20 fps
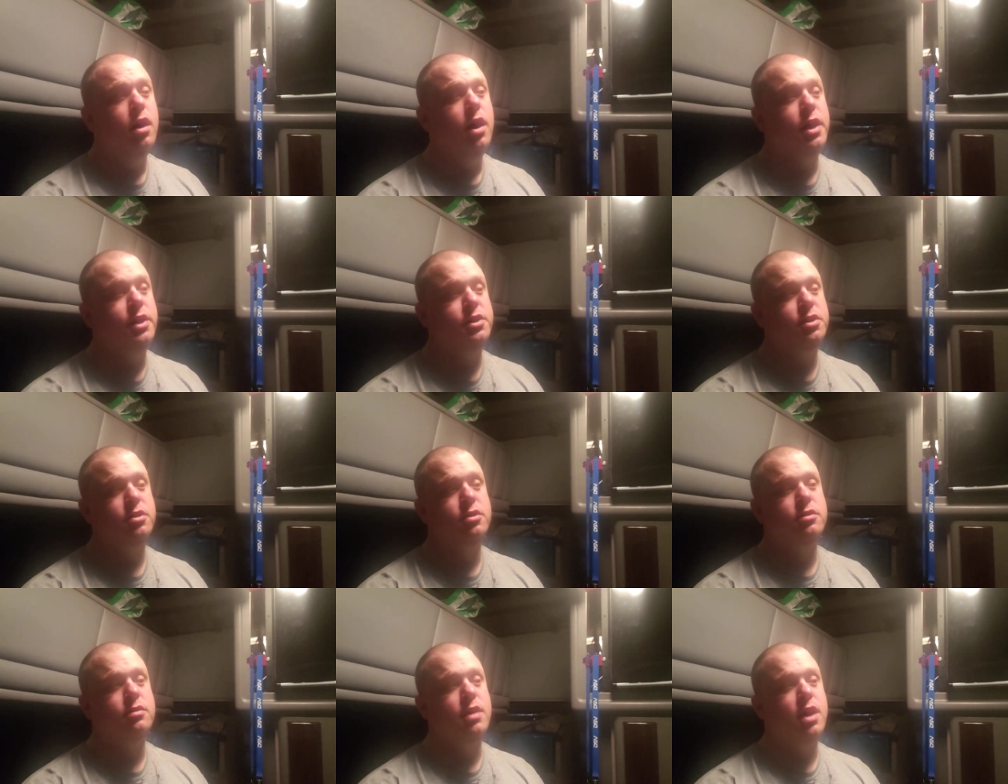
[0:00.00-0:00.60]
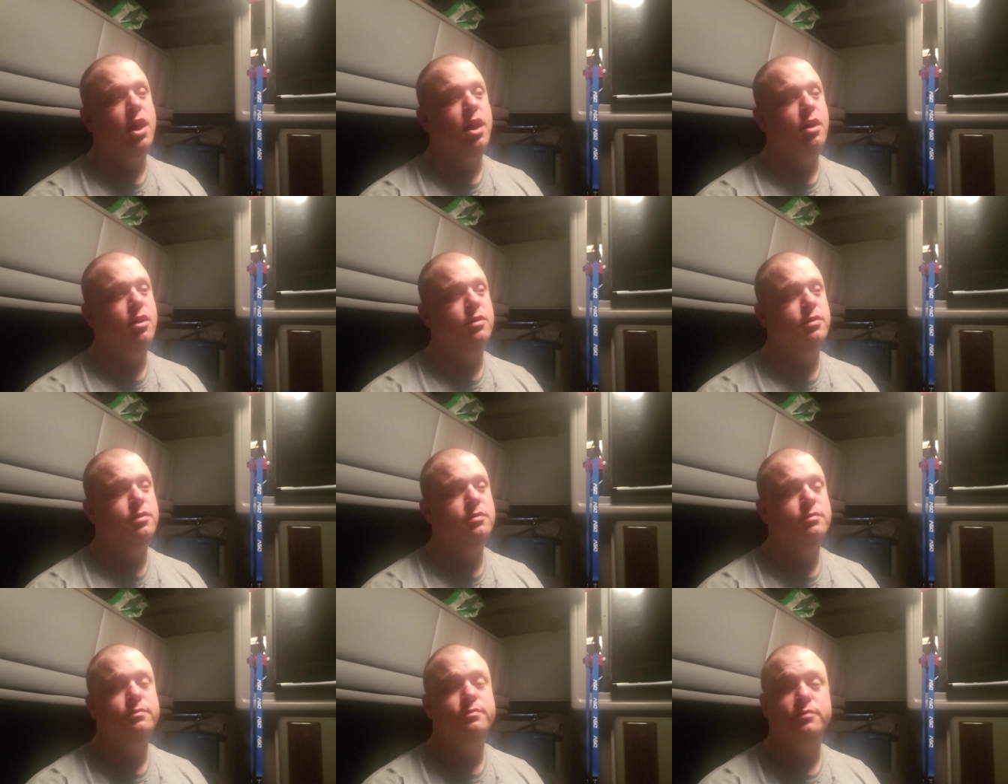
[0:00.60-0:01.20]
I turned
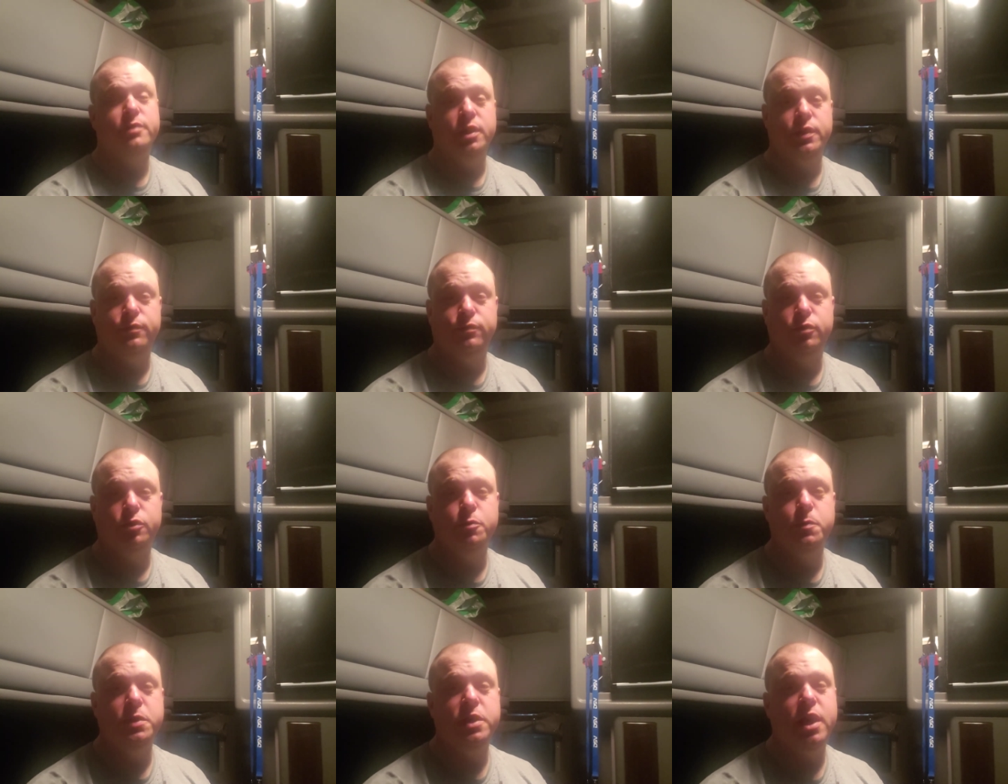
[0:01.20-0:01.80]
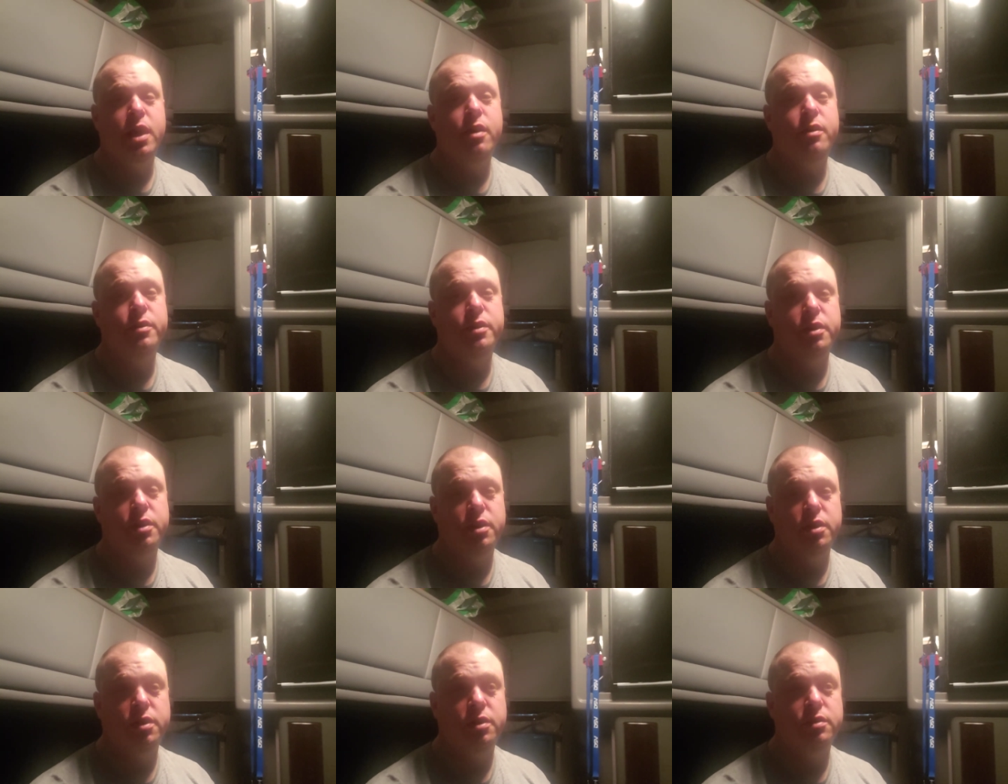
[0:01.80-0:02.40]
around. They flew me down
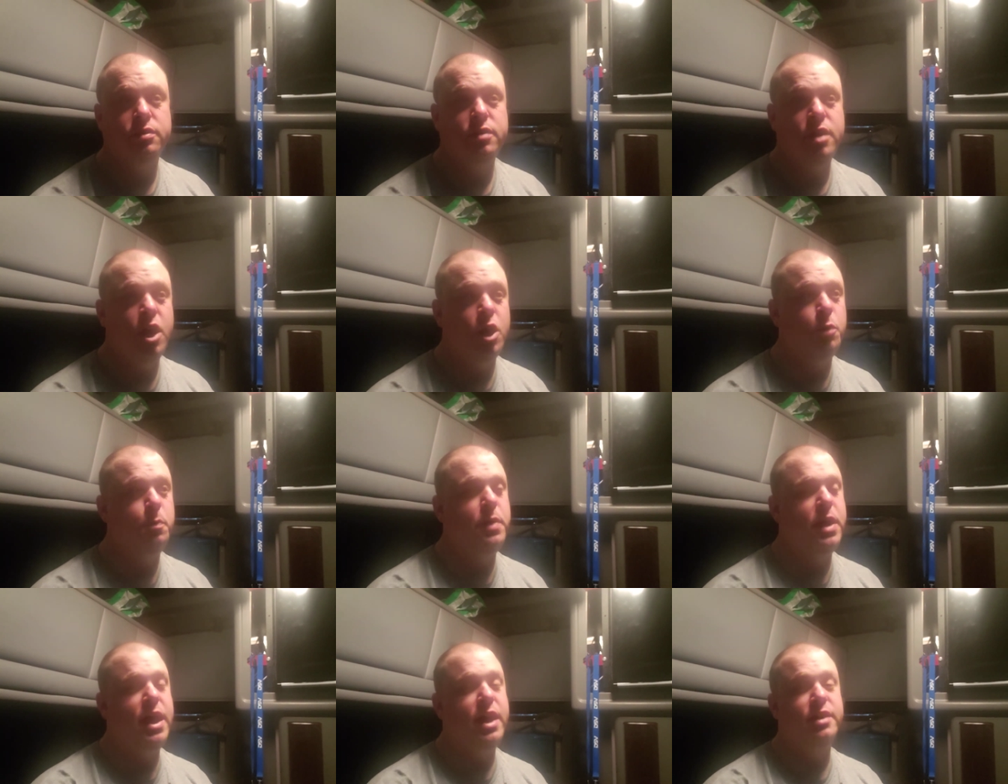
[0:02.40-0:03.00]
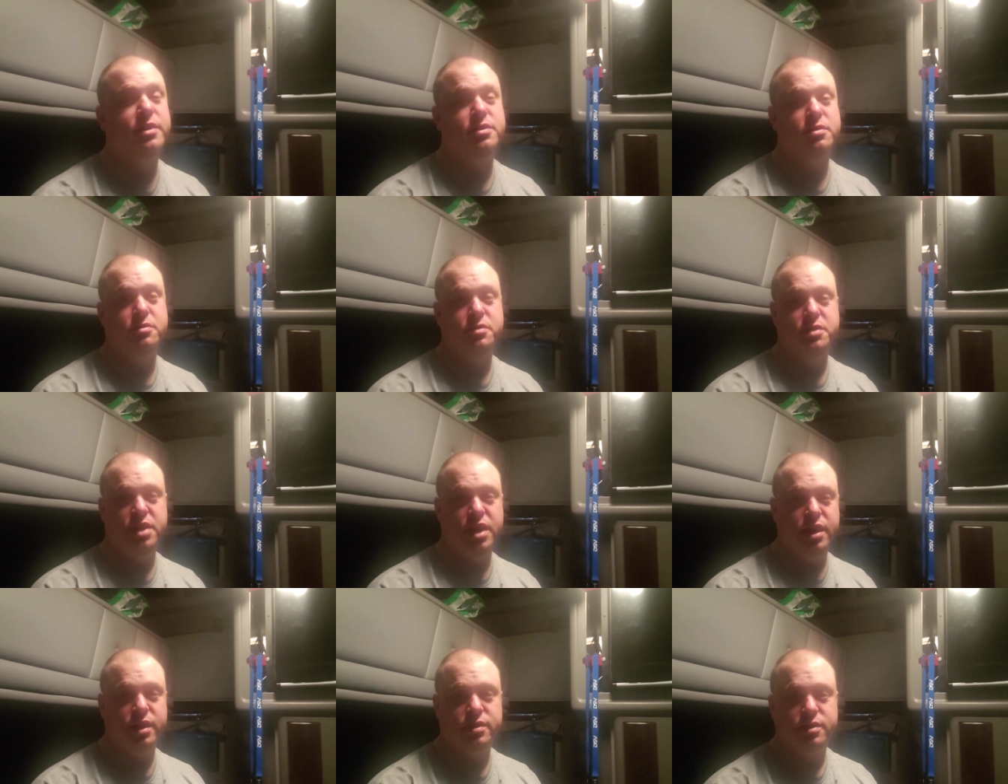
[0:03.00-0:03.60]
to El Paso,
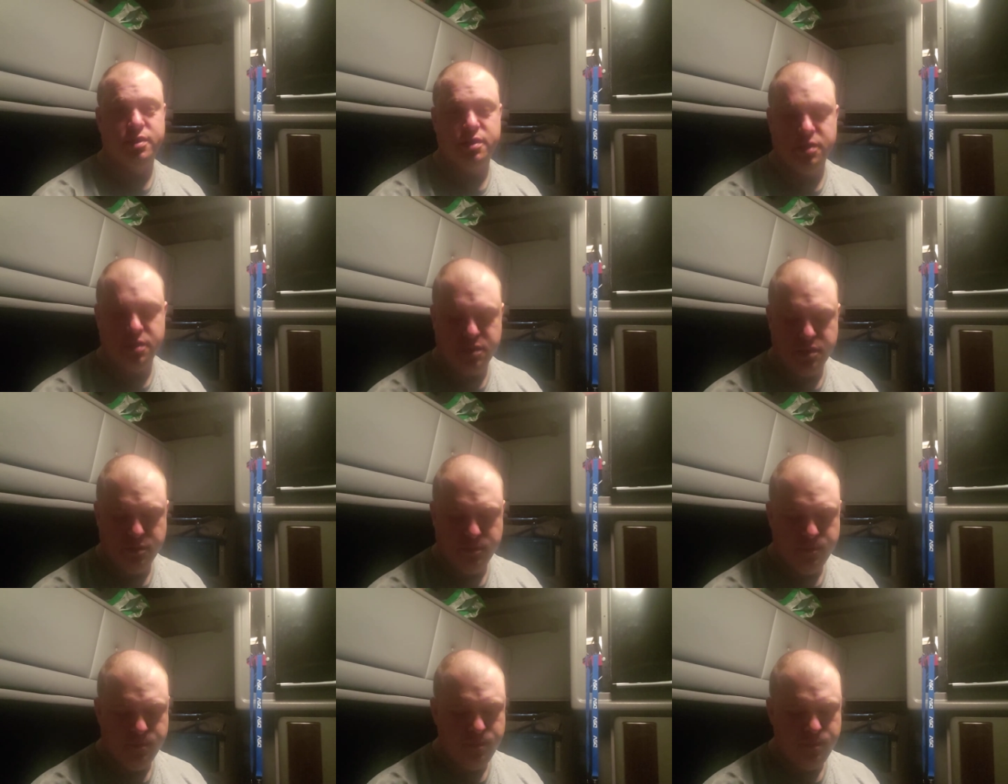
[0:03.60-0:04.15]
Texas.